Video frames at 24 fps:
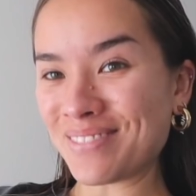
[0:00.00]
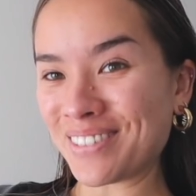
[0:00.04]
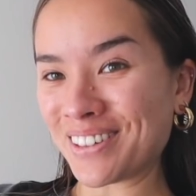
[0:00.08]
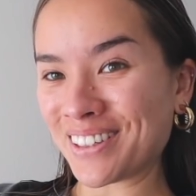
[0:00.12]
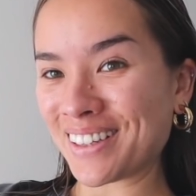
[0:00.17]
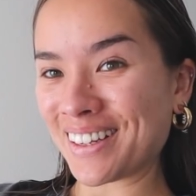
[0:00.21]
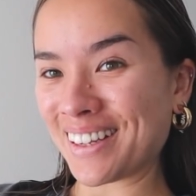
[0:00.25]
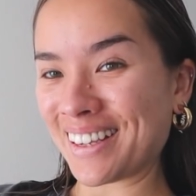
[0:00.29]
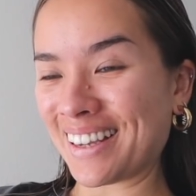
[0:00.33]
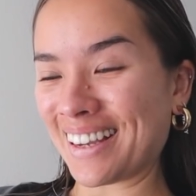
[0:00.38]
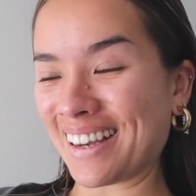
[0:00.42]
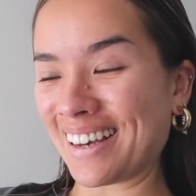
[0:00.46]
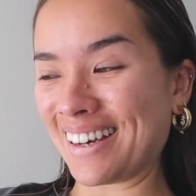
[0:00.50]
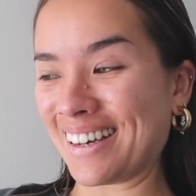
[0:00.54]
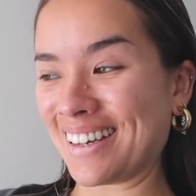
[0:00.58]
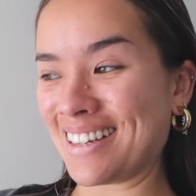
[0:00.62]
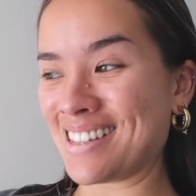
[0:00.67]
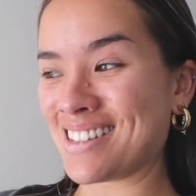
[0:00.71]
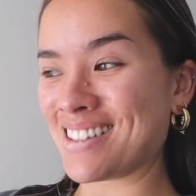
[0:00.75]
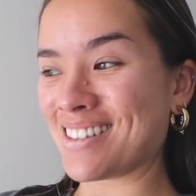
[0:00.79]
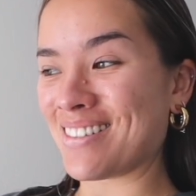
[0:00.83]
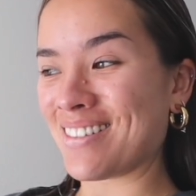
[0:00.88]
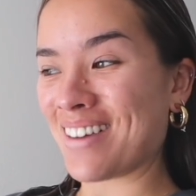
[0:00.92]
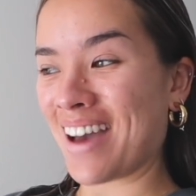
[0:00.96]
morning,
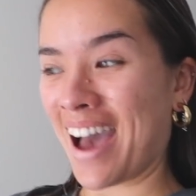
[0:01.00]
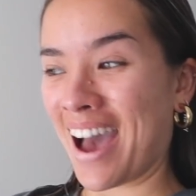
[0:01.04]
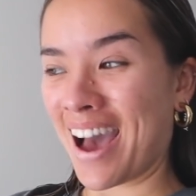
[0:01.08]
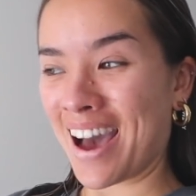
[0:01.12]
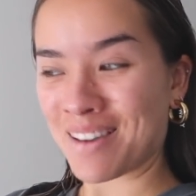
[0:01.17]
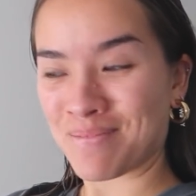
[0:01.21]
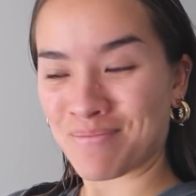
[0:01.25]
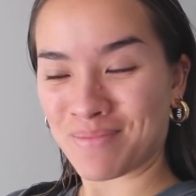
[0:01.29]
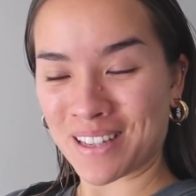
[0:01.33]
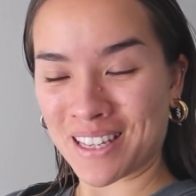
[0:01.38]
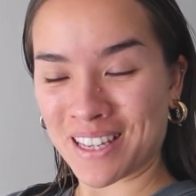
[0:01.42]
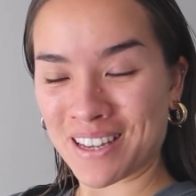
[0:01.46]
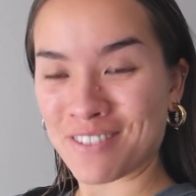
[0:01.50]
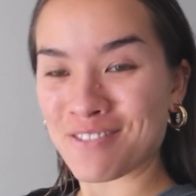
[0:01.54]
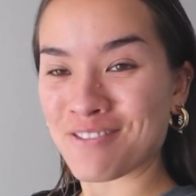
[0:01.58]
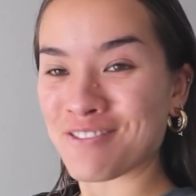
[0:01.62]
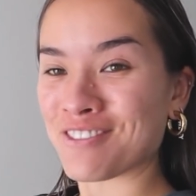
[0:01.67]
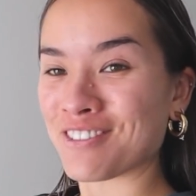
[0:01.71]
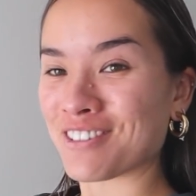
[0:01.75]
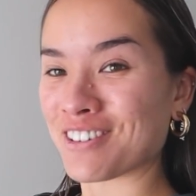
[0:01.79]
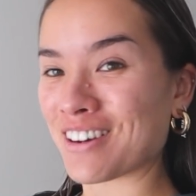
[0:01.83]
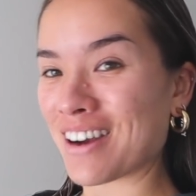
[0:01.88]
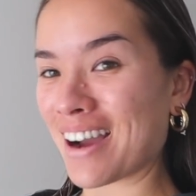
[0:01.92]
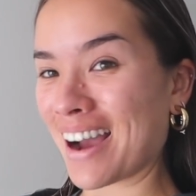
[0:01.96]
guys. Happy
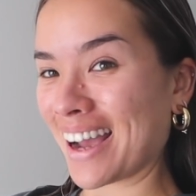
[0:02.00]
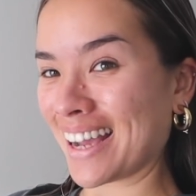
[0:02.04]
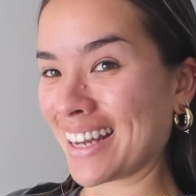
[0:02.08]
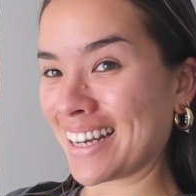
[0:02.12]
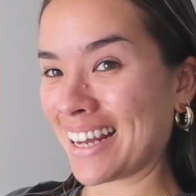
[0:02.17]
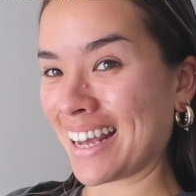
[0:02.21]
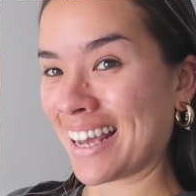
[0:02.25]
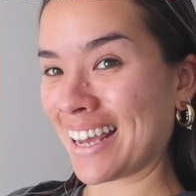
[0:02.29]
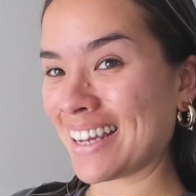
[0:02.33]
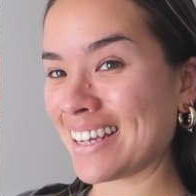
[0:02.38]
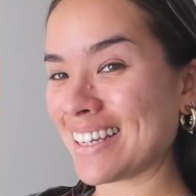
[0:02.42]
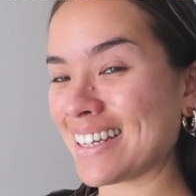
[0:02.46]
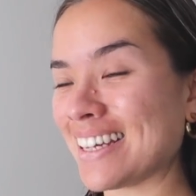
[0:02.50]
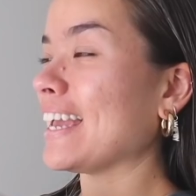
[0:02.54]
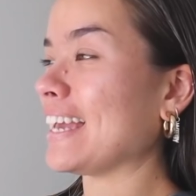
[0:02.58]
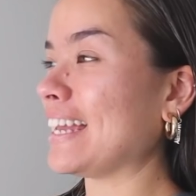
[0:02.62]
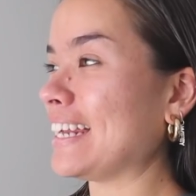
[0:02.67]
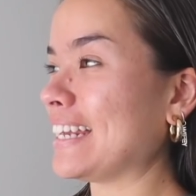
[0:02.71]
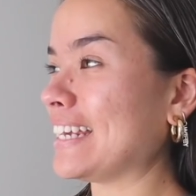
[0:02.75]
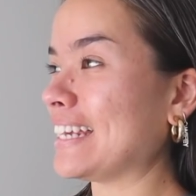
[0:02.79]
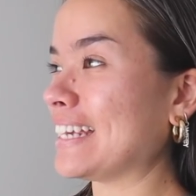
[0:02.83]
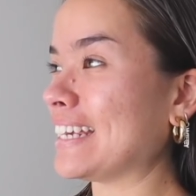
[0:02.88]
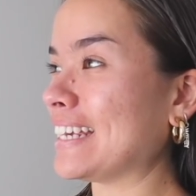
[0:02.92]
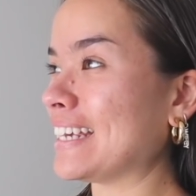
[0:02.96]
Friday.
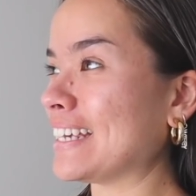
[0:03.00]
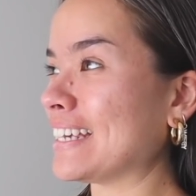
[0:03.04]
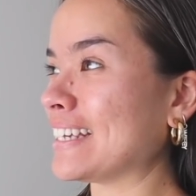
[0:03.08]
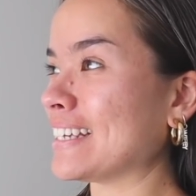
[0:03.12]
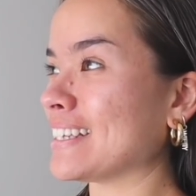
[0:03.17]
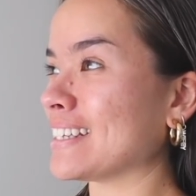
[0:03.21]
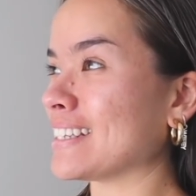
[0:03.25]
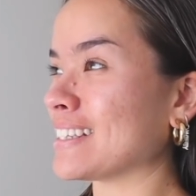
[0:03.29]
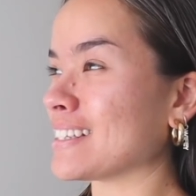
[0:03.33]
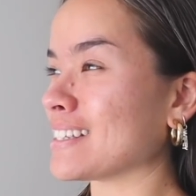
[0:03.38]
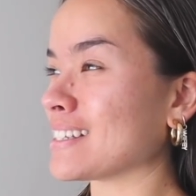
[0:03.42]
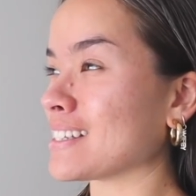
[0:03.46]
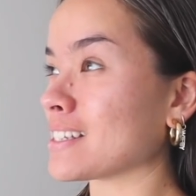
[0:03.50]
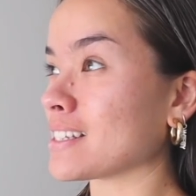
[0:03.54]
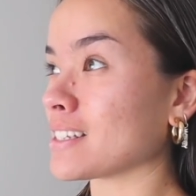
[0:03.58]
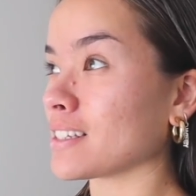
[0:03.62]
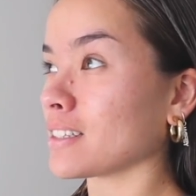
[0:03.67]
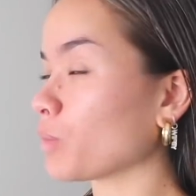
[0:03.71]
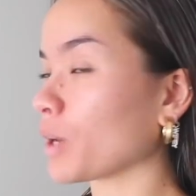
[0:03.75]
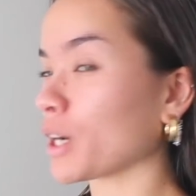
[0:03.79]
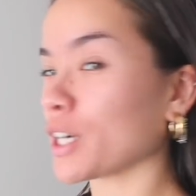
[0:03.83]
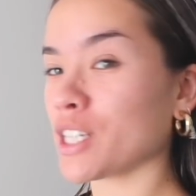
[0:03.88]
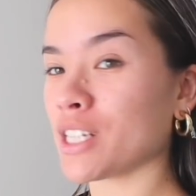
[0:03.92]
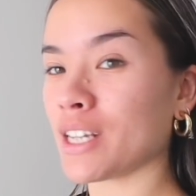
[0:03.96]
It
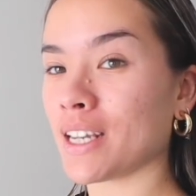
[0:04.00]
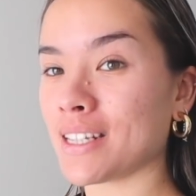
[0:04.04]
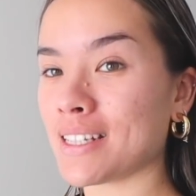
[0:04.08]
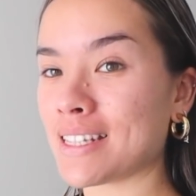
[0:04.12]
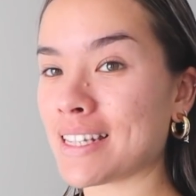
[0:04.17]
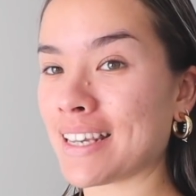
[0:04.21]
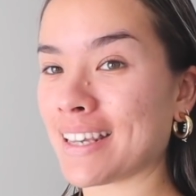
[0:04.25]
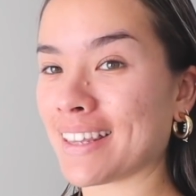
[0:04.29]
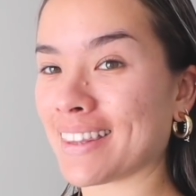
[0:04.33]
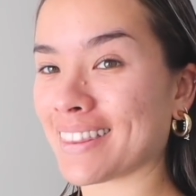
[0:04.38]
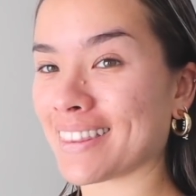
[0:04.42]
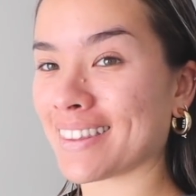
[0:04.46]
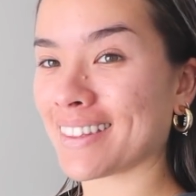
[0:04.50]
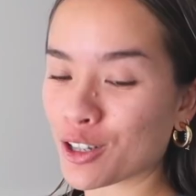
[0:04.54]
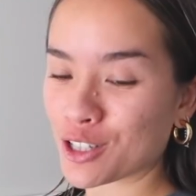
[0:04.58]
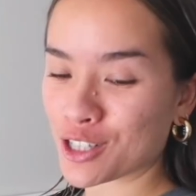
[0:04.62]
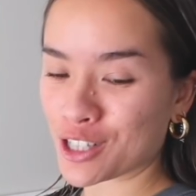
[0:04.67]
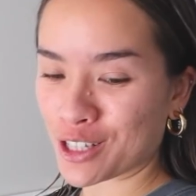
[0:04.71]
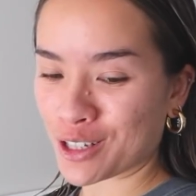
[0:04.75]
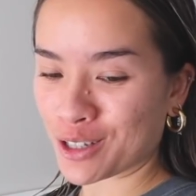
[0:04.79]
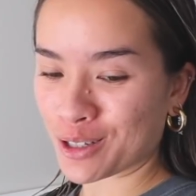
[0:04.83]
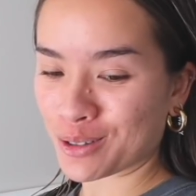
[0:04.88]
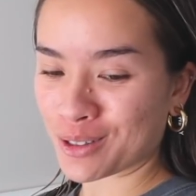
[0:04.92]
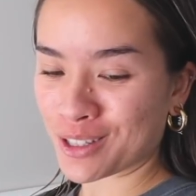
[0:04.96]
is March eighteenth.
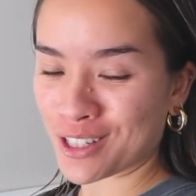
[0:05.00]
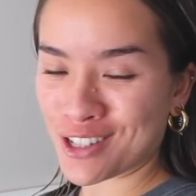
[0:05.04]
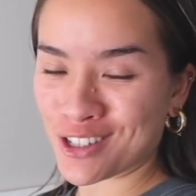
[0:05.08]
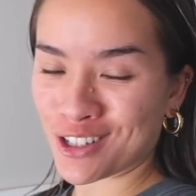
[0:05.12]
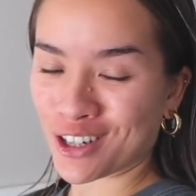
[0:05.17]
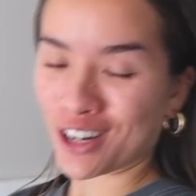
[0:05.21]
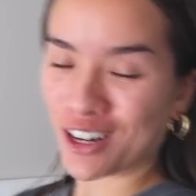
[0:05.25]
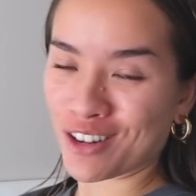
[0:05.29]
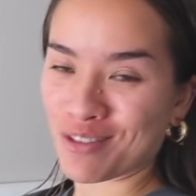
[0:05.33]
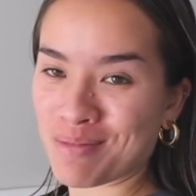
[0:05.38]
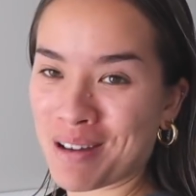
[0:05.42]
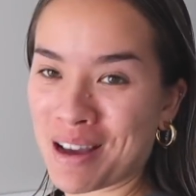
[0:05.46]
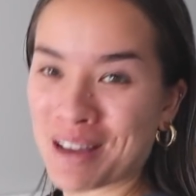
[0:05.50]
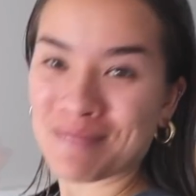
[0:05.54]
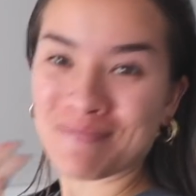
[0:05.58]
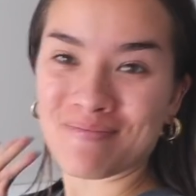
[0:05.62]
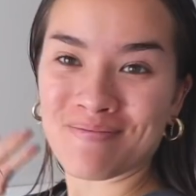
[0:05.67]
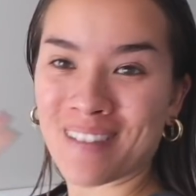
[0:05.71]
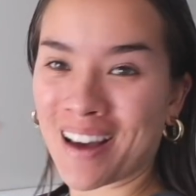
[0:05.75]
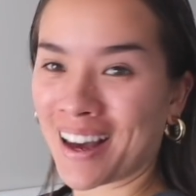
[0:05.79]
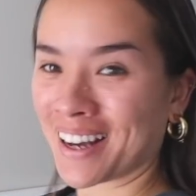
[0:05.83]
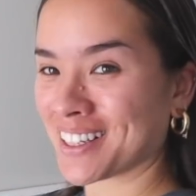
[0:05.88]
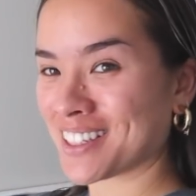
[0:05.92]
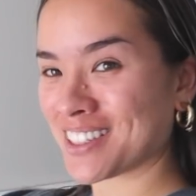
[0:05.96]
Also, the start of my
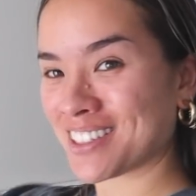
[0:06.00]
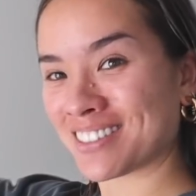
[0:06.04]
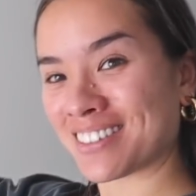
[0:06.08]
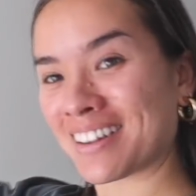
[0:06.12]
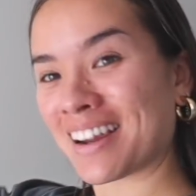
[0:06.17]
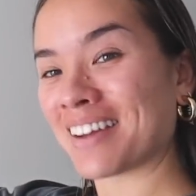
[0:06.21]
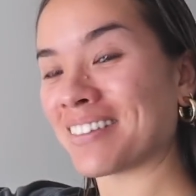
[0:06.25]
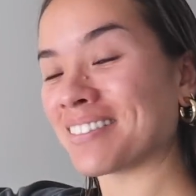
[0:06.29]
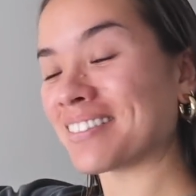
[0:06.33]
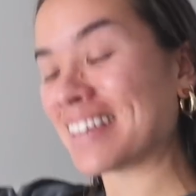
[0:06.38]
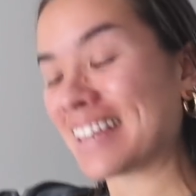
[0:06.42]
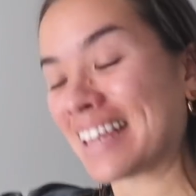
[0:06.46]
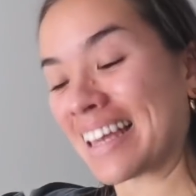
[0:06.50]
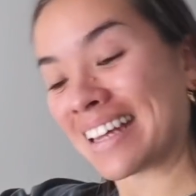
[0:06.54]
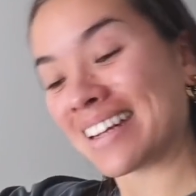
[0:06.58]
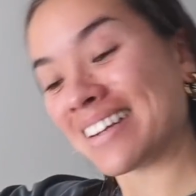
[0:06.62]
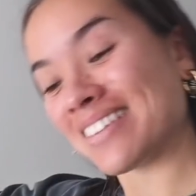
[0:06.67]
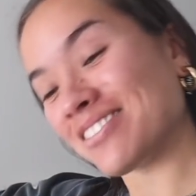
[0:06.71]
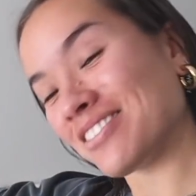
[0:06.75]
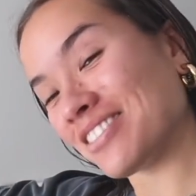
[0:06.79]
bachelorette weekend